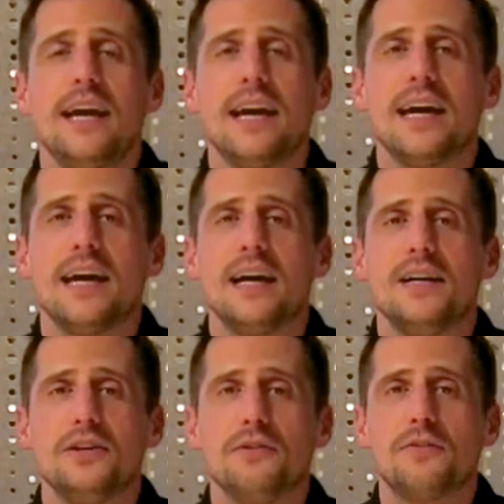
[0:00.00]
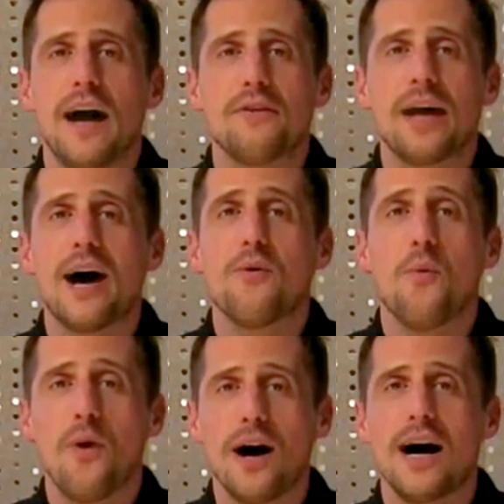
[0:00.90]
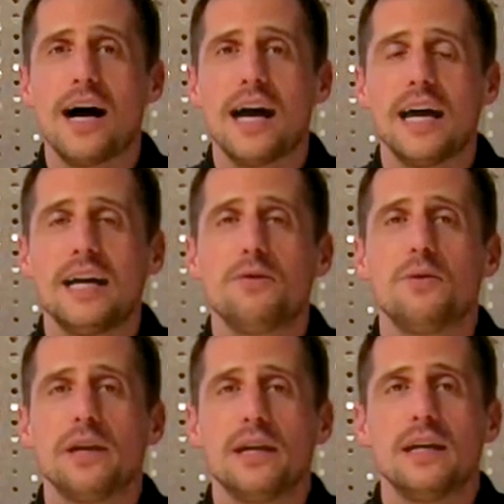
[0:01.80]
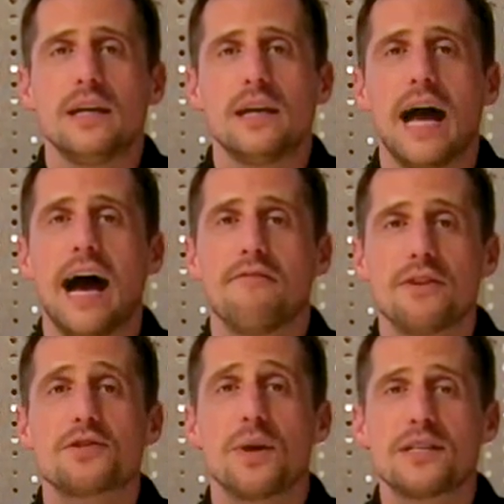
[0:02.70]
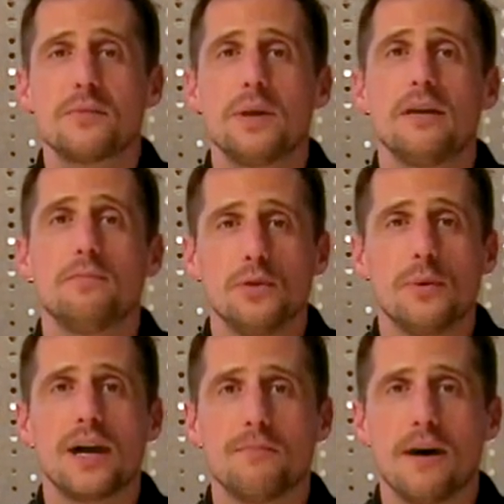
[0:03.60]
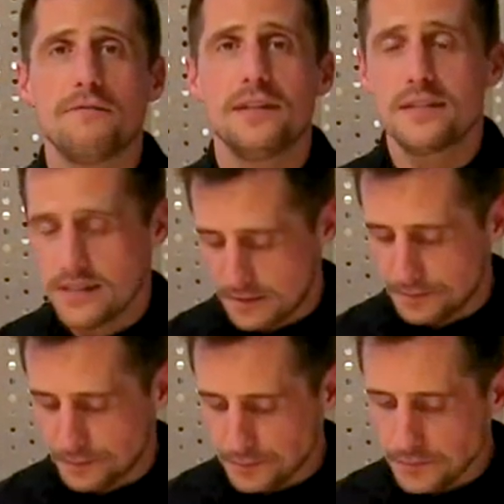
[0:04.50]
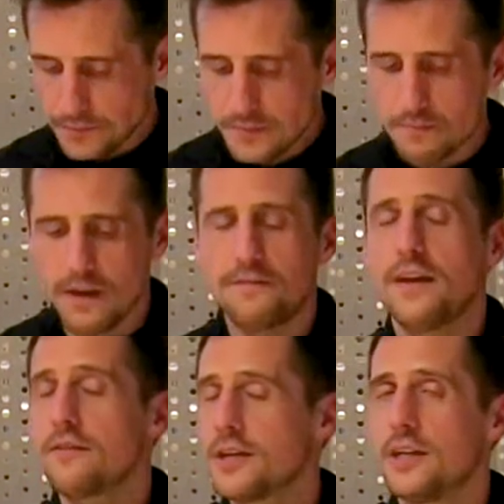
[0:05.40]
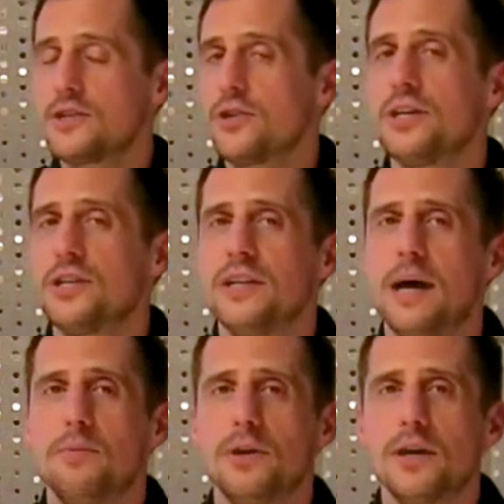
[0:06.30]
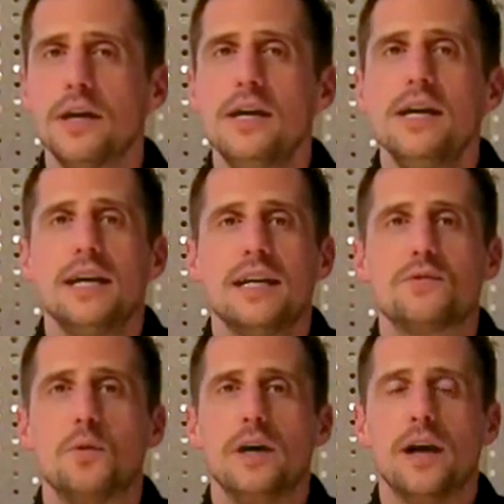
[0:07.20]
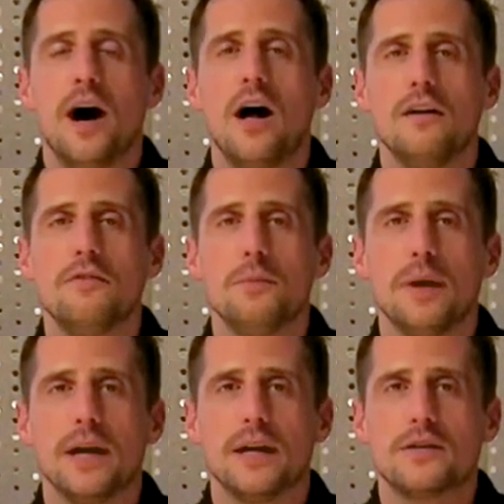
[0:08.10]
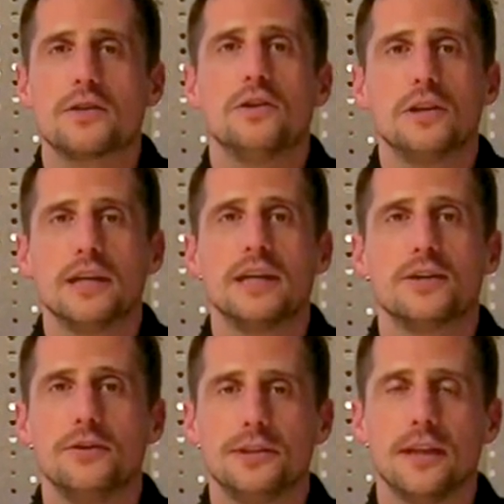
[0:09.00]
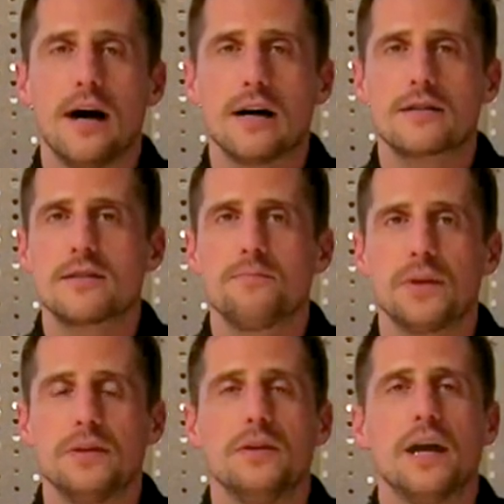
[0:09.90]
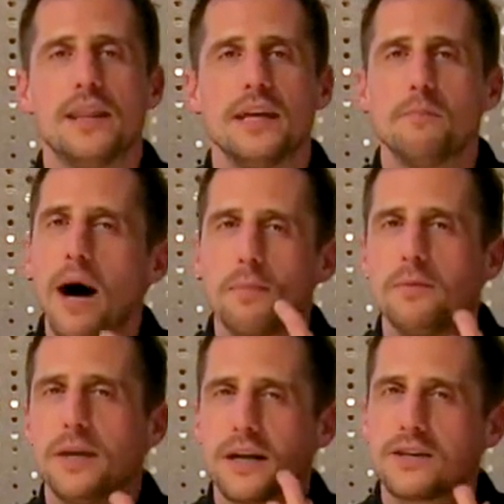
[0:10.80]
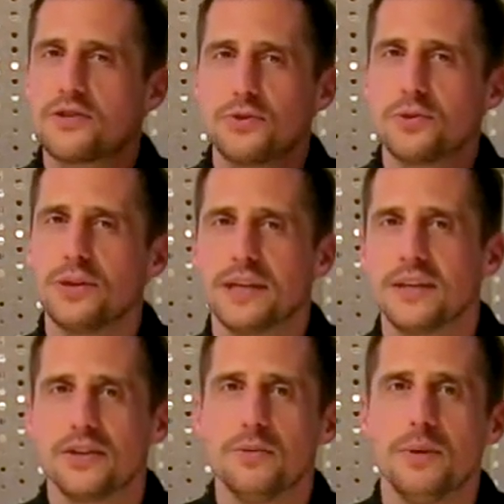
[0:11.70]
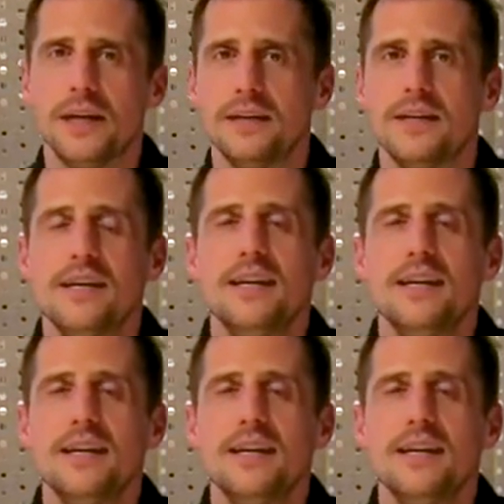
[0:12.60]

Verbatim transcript: and you found out why we have this recipe of blueberry muffins. My favorite illustration in that book is when all of the bears are looking at Goldilocks and I think Papa Bear is drooling a little bit